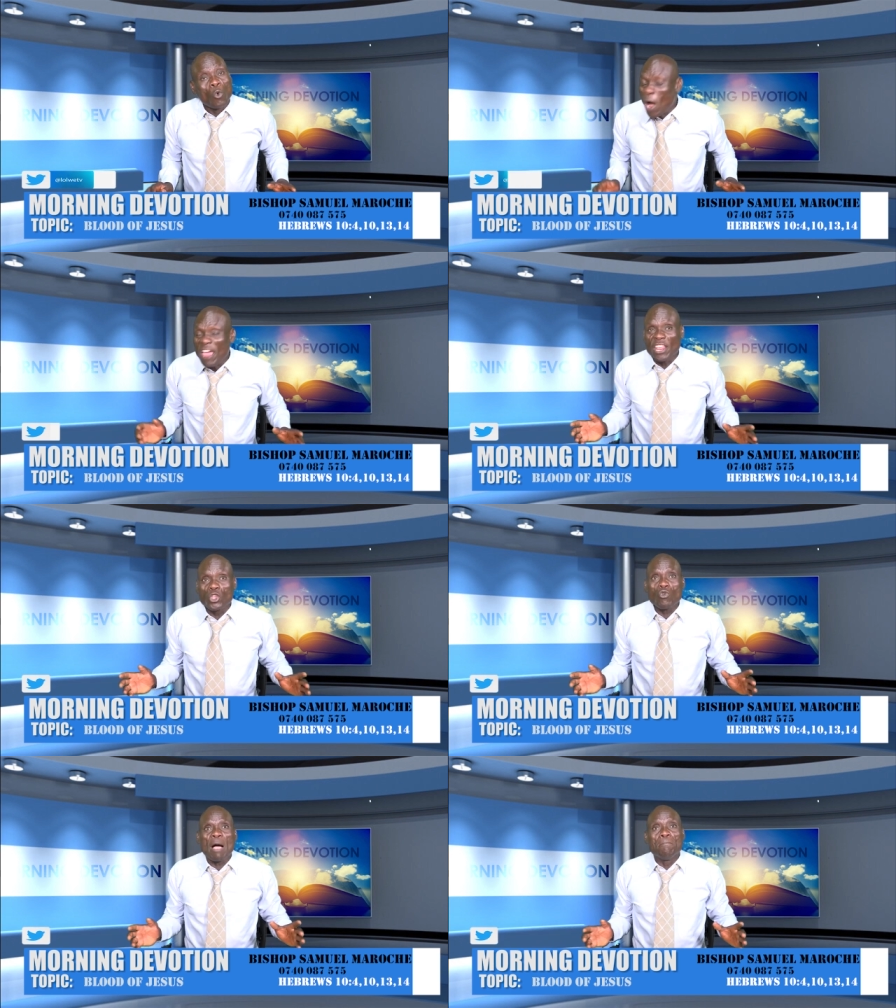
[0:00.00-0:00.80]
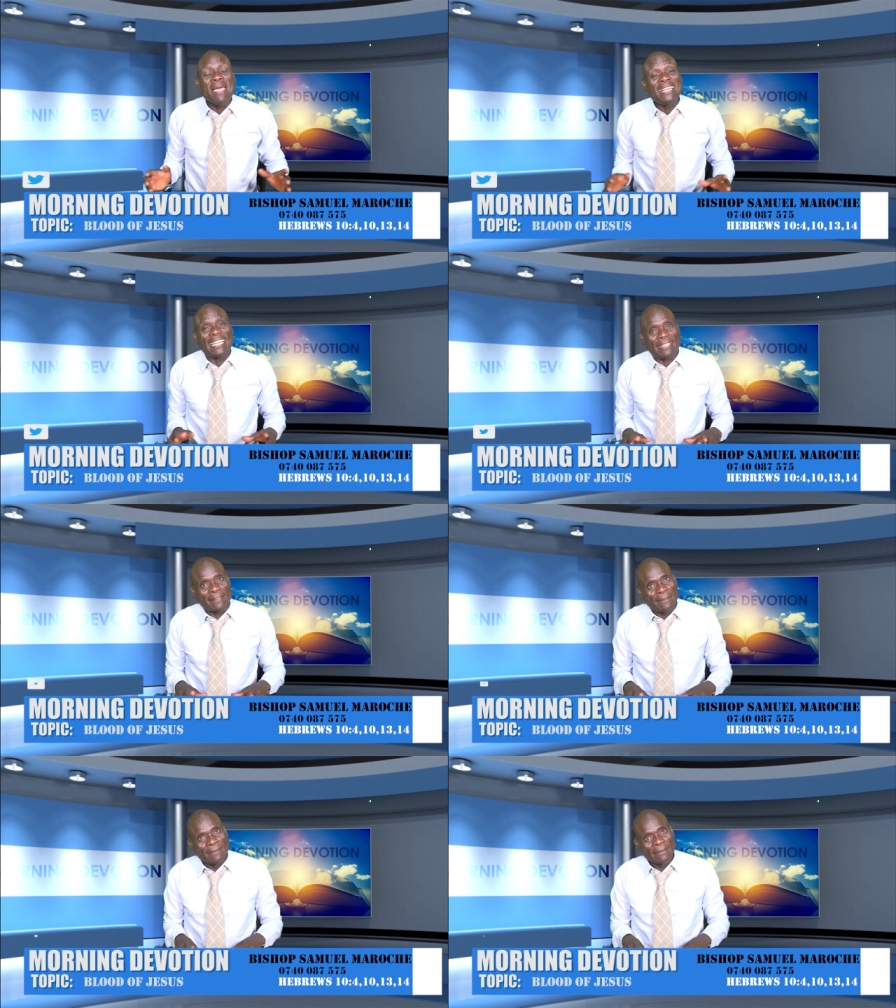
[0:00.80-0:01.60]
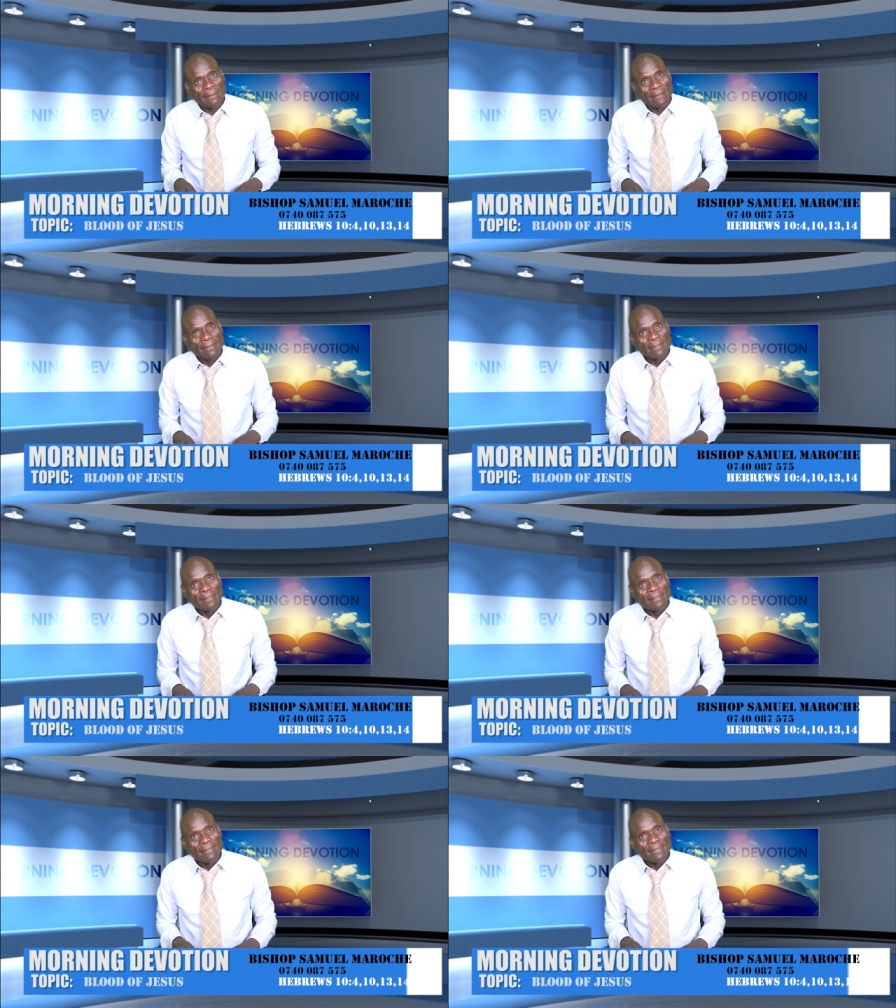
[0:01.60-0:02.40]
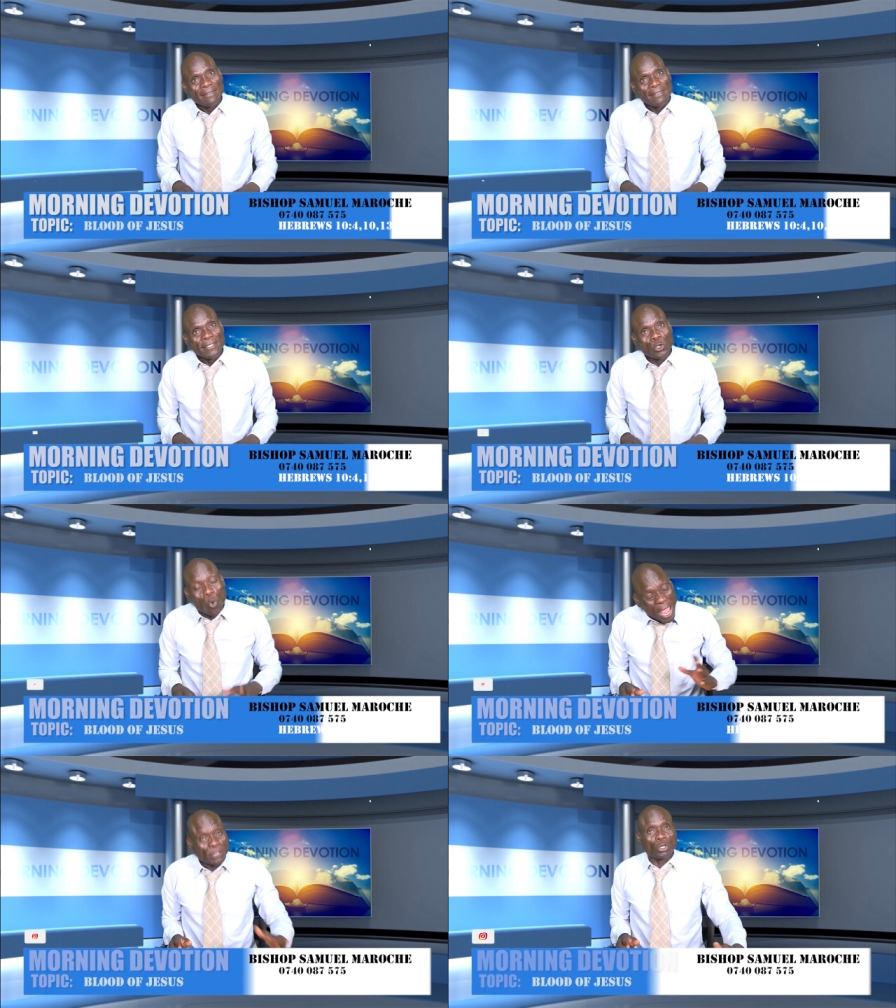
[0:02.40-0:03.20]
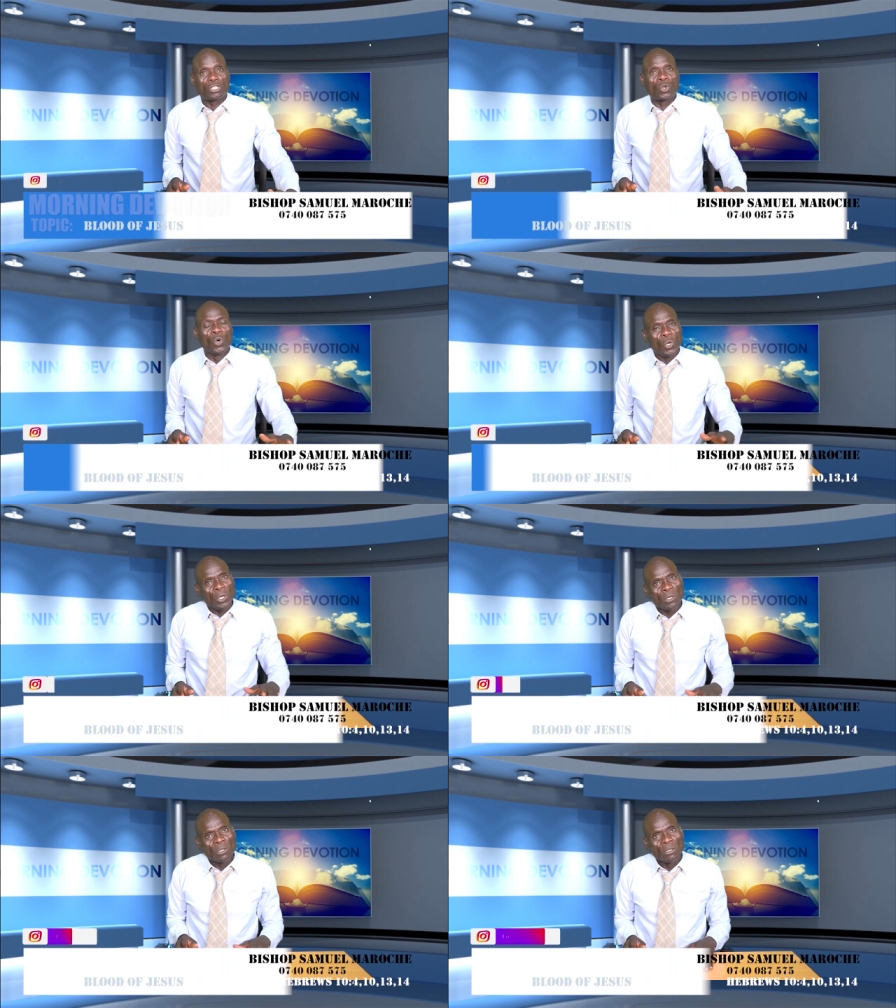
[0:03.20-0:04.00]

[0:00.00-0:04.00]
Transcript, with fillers: whether you are medic, you went to school,